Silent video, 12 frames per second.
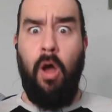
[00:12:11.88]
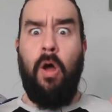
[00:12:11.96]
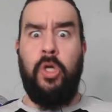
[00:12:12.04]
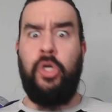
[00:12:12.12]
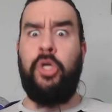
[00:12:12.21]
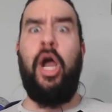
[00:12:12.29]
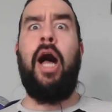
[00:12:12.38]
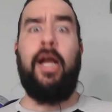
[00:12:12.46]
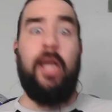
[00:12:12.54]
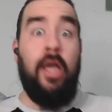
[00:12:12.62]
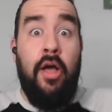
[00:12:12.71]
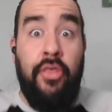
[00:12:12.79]

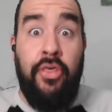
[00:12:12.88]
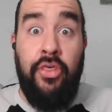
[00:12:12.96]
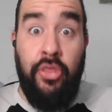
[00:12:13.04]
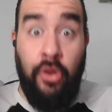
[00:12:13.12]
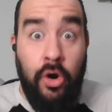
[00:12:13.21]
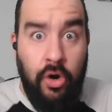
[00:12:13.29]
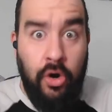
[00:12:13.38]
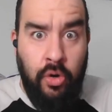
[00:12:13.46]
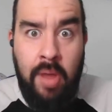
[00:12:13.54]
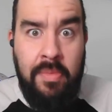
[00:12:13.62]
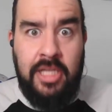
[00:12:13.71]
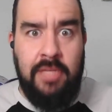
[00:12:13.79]
shock third
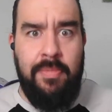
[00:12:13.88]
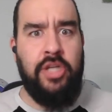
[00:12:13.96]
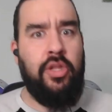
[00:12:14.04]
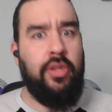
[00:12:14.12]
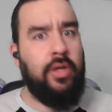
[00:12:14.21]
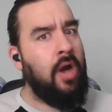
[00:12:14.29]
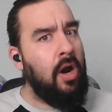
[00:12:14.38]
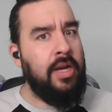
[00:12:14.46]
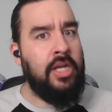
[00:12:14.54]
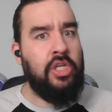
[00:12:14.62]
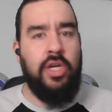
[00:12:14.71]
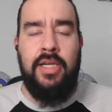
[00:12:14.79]
women's match on the card
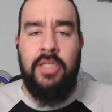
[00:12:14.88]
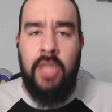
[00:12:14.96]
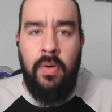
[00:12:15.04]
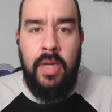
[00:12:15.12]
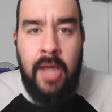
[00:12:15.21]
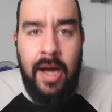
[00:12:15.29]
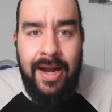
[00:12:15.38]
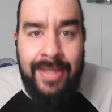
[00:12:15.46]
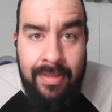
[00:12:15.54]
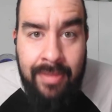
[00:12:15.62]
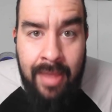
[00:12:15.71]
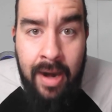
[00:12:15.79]
each night, Tony Khan,
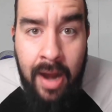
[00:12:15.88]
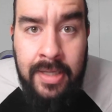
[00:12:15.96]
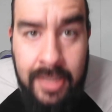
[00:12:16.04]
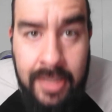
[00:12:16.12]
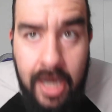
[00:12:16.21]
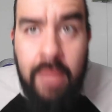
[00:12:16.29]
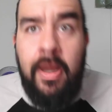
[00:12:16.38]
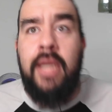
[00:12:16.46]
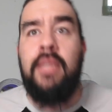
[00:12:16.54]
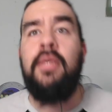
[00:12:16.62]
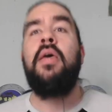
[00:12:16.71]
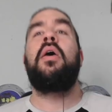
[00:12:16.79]
get that on
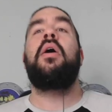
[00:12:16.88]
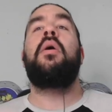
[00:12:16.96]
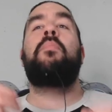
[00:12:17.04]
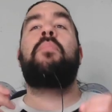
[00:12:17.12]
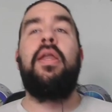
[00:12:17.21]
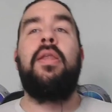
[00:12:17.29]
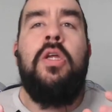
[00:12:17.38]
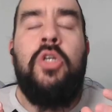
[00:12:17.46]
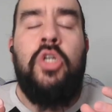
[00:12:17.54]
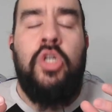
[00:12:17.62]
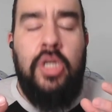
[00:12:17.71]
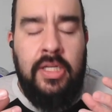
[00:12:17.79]
Dynamite, but
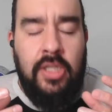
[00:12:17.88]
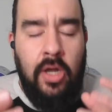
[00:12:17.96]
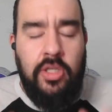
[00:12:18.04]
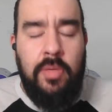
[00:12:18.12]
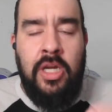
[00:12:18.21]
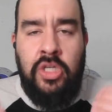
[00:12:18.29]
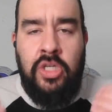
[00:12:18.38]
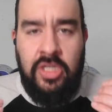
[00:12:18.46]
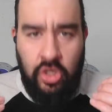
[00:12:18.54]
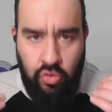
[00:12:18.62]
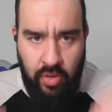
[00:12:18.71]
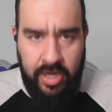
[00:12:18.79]
it's also because she's a
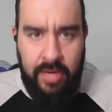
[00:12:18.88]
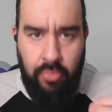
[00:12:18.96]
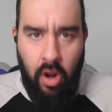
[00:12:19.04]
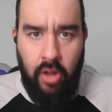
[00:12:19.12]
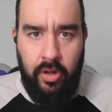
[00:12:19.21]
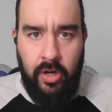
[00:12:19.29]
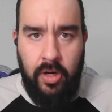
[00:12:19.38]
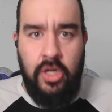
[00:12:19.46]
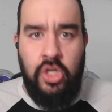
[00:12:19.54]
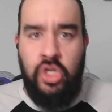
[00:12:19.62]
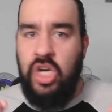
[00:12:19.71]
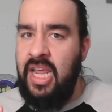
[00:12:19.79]
gritty brawler.
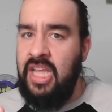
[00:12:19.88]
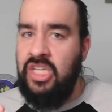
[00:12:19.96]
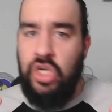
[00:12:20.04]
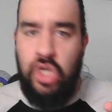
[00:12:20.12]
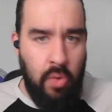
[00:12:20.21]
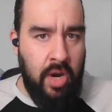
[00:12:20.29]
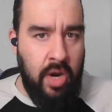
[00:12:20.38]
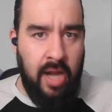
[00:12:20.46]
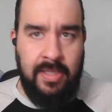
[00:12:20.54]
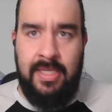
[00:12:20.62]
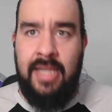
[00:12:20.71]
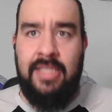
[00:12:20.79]
She is no
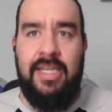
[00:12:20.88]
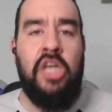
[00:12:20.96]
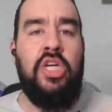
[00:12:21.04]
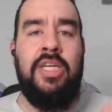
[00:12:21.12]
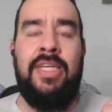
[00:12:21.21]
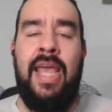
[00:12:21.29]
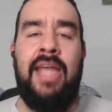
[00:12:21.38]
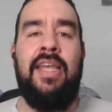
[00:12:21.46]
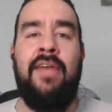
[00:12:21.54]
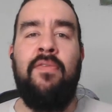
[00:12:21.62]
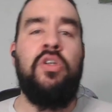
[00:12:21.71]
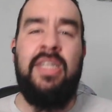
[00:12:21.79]
nonsense, and she takes it
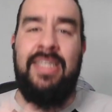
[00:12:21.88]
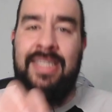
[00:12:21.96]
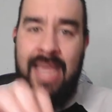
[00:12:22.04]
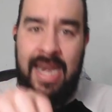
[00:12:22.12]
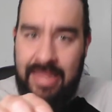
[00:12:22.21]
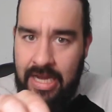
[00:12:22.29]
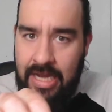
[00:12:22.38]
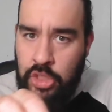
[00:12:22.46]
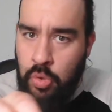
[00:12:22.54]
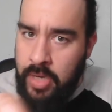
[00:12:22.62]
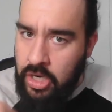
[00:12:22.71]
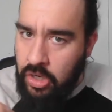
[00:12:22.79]
everyone. She's getting that
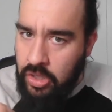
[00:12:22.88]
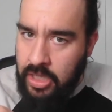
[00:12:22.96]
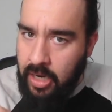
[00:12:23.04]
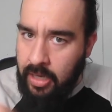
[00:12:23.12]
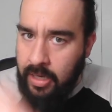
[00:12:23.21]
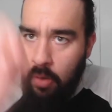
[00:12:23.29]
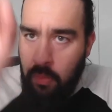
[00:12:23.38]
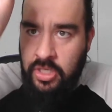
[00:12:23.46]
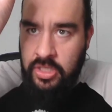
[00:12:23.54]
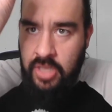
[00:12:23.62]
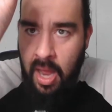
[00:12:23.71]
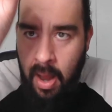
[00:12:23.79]
tweener tug, which
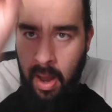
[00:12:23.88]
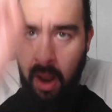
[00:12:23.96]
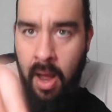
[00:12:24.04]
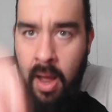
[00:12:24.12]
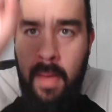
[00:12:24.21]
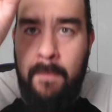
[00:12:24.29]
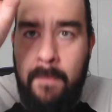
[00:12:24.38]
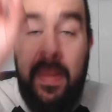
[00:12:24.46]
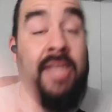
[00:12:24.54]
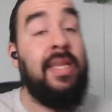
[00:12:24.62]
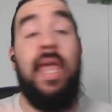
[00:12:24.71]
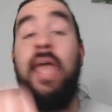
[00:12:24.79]
is
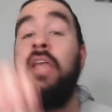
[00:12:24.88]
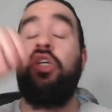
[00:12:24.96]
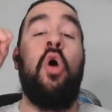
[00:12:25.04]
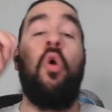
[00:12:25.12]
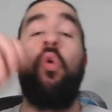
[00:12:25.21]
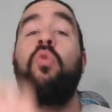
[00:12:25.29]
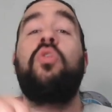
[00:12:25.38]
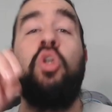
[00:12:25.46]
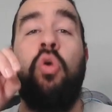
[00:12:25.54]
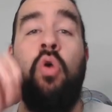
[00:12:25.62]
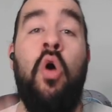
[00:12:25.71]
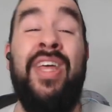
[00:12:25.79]
amazing, and she holds
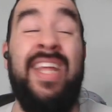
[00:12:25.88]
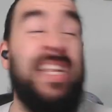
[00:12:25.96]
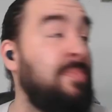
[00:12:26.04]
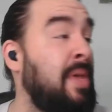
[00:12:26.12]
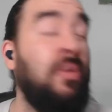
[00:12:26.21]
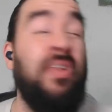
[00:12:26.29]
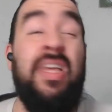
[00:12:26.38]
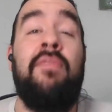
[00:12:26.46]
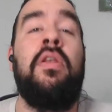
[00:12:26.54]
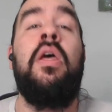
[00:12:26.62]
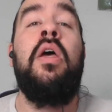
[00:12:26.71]
her own against people even